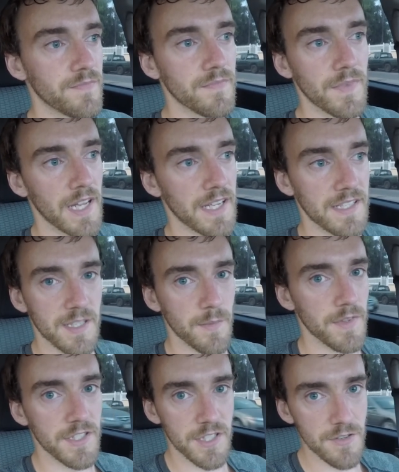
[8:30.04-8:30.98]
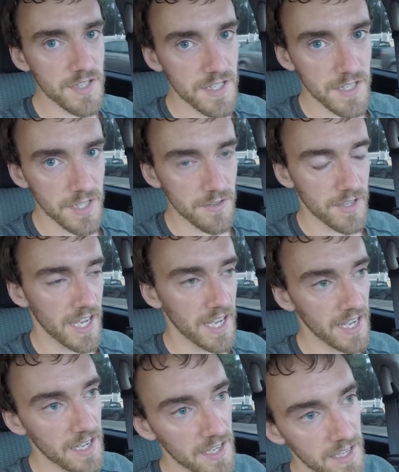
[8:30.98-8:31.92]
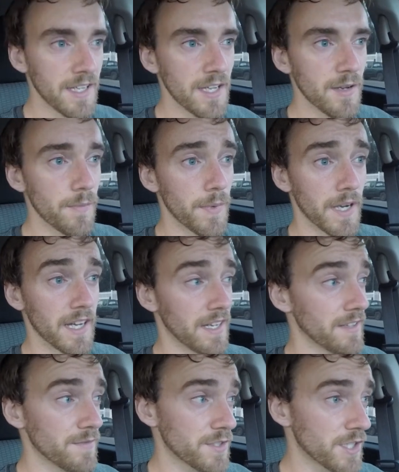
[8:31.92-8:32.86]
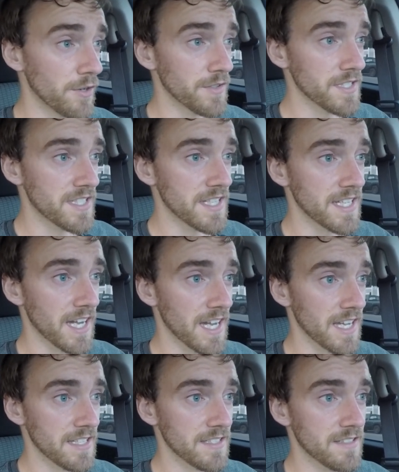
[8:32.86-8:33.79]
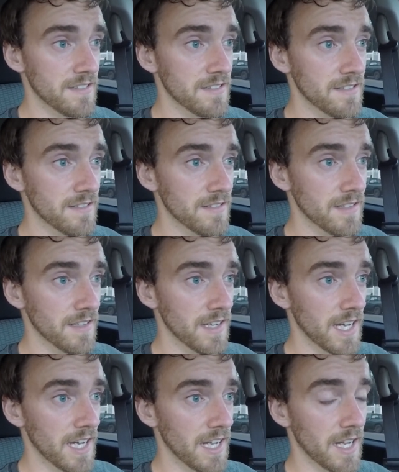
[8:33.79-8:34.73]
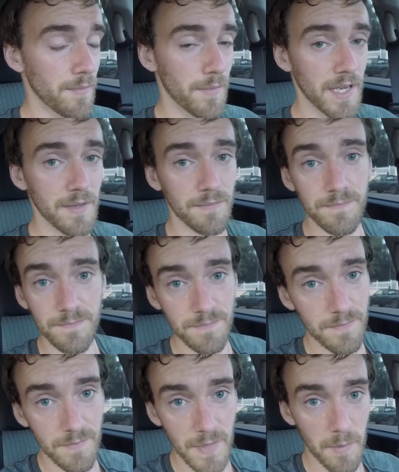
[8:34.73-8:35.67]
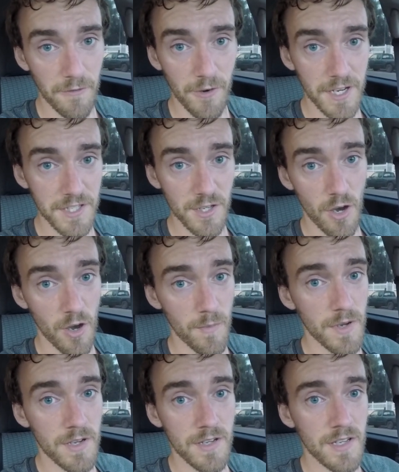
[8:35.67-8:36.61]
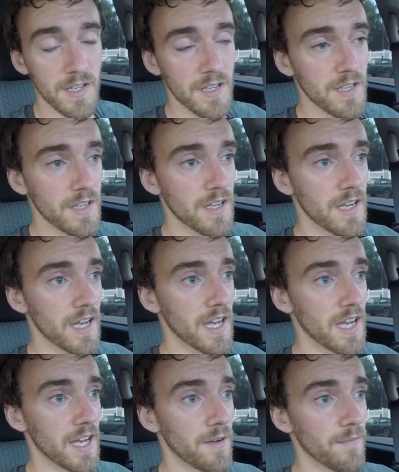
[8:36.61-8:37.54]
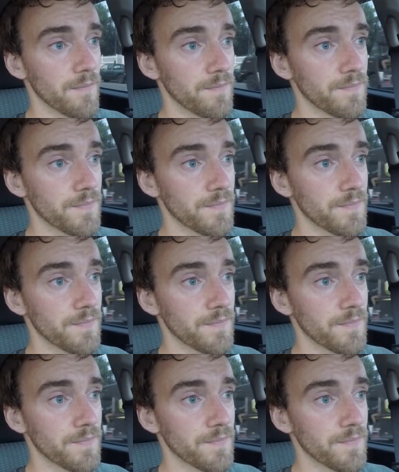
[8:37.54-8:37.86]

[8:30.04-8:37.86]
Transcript: like some of the dudes in the U K. But stoked to see guys uh, like my like my friend Dom um,